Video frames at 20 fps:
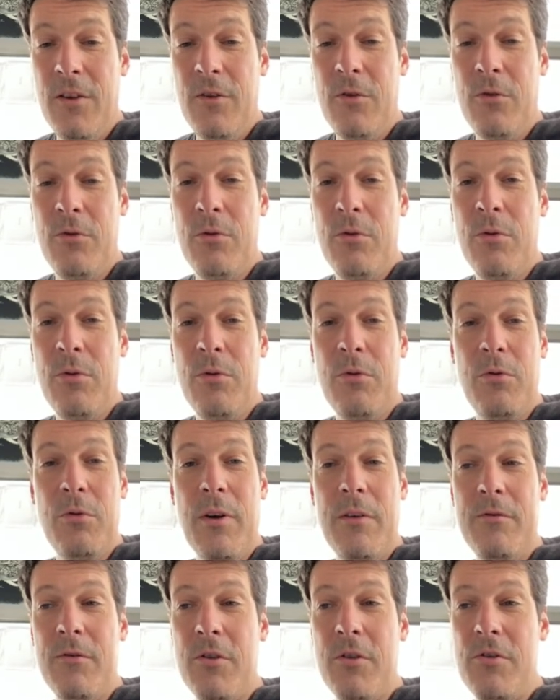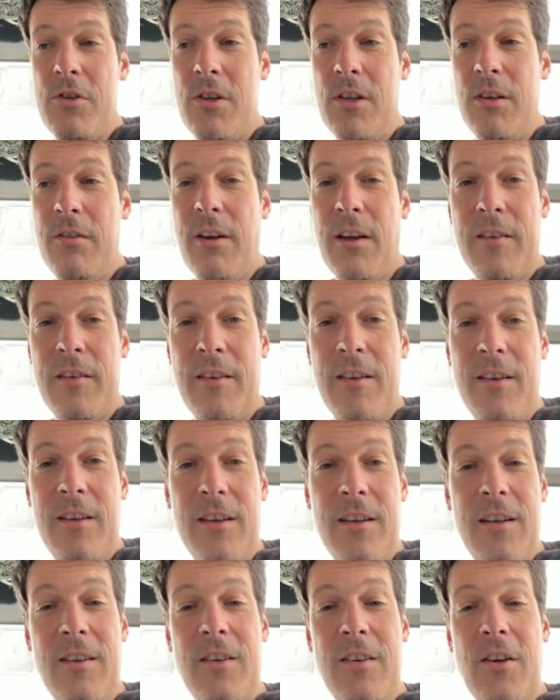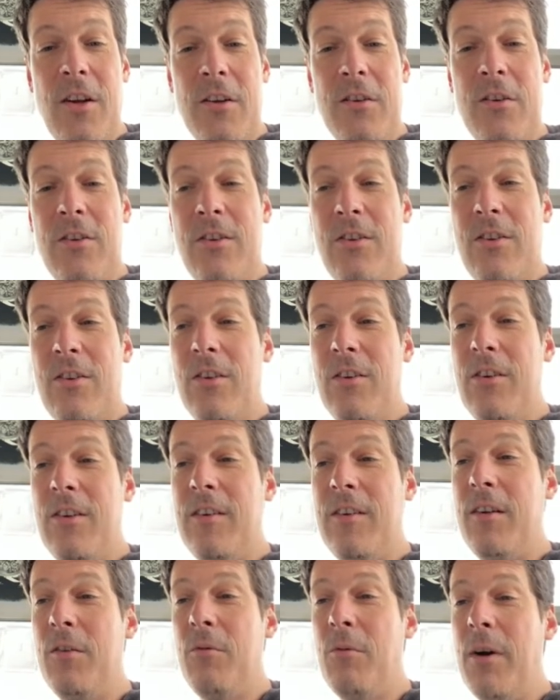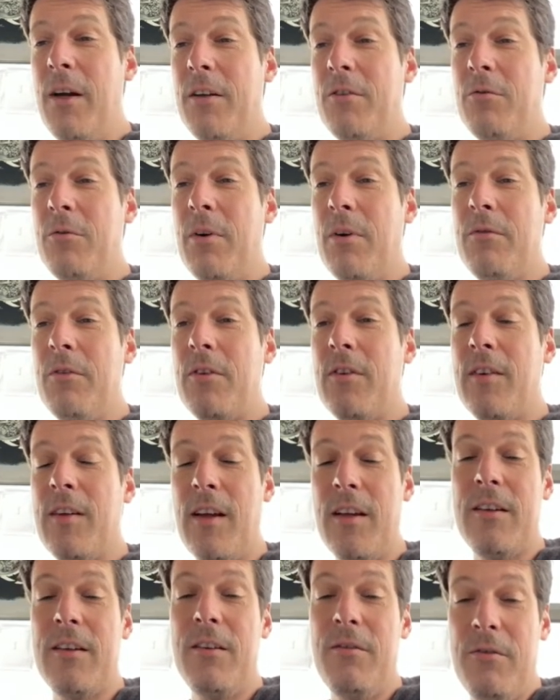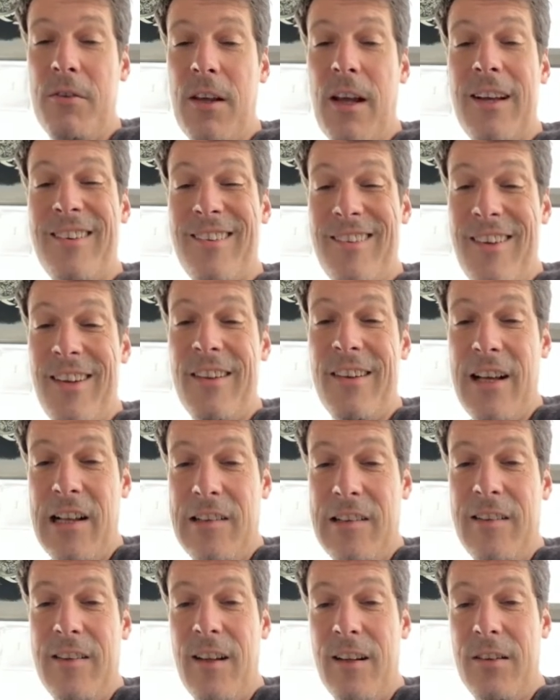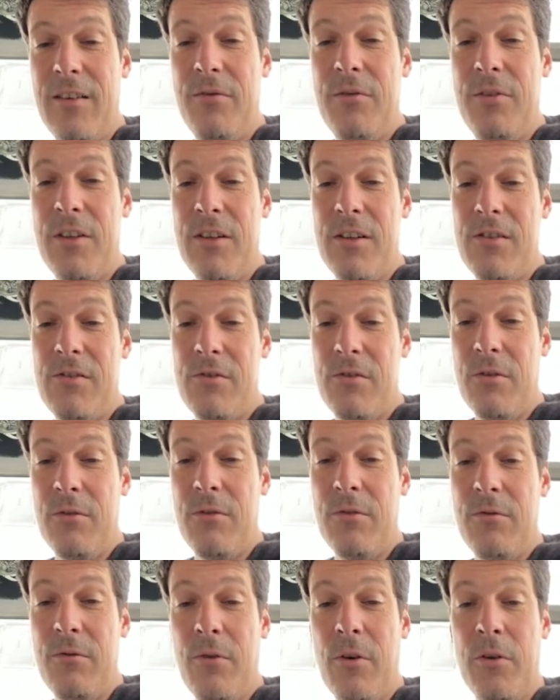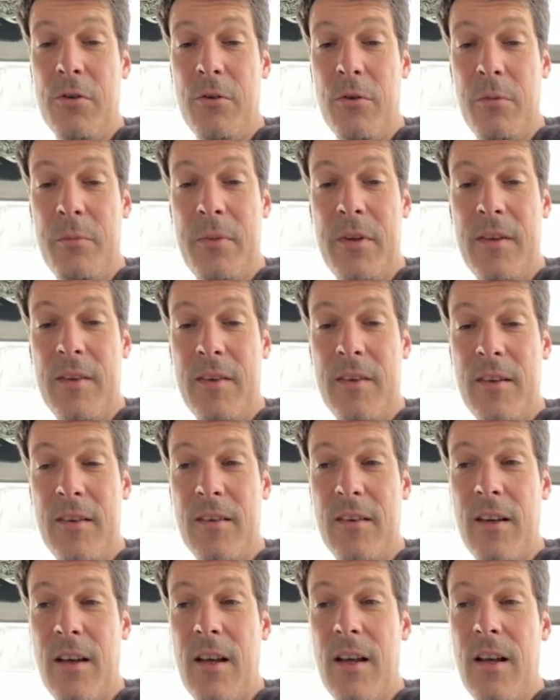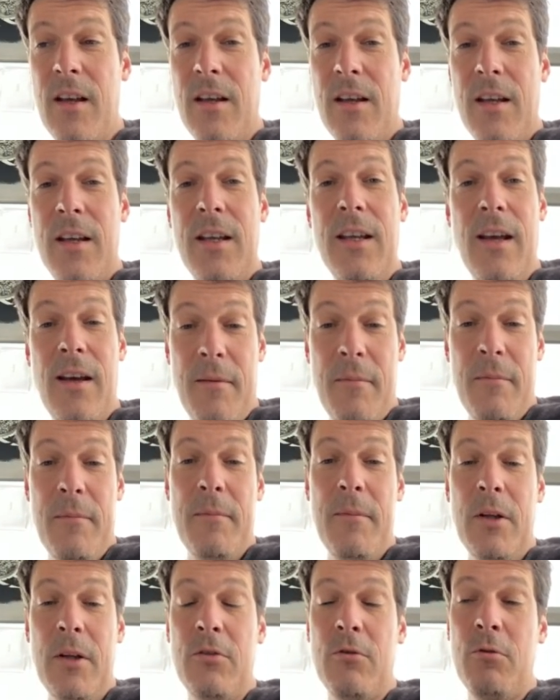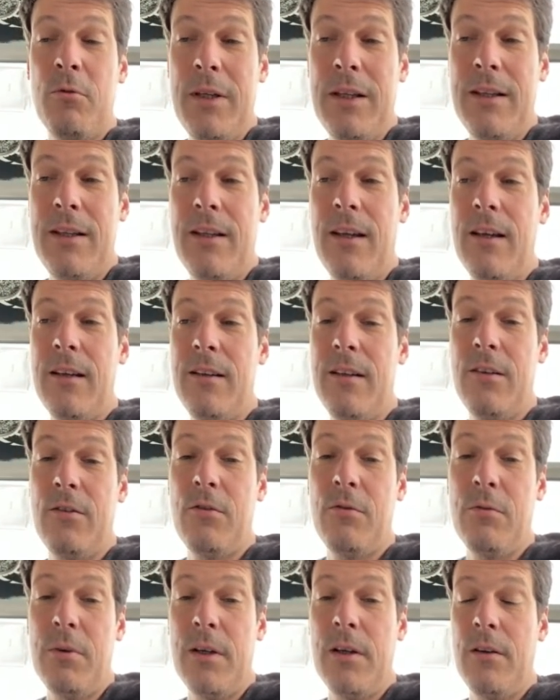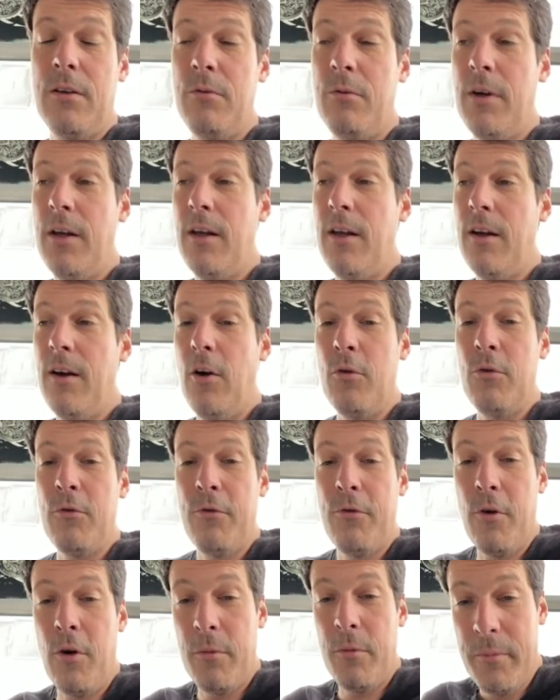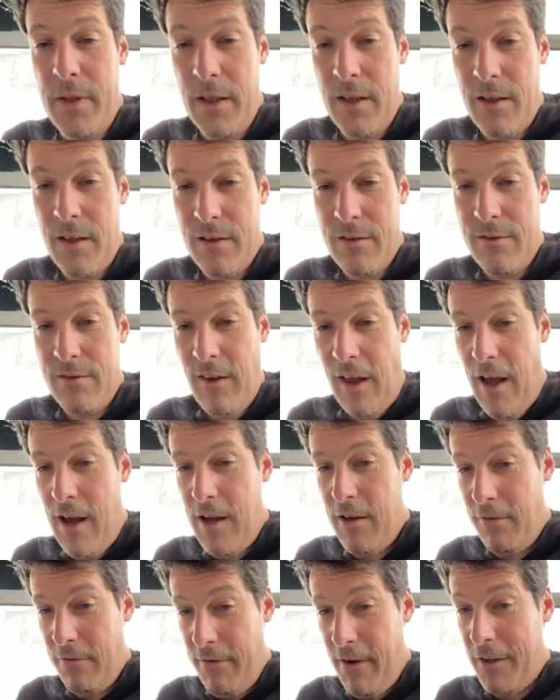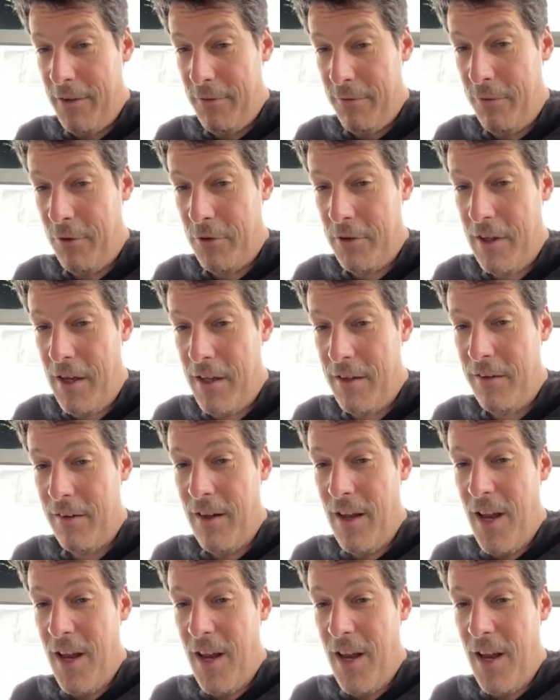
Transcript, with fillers: to, to have the Geneva seal. It's not the easy way to have a certif- external certification for your Clearly. Mm. Yeah. But we take this away. And for me, I fight for that